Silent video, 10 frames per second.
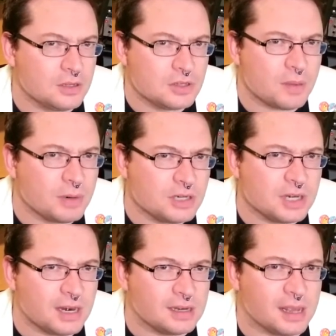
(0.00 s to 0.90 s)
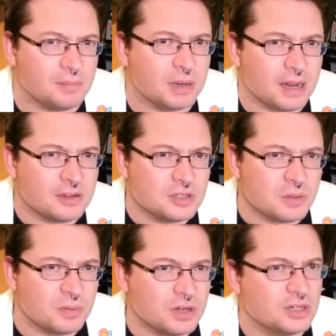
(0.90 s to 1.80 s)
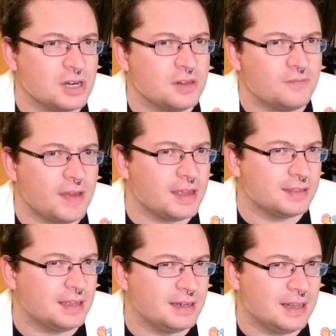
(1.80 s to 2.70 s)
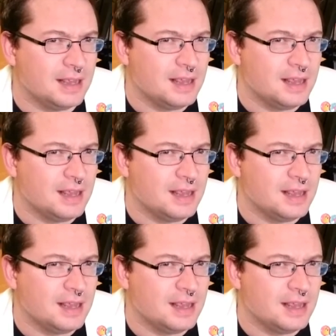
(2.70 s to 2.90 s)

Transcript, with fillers: So I appreciated that. But I also appreciated the fact that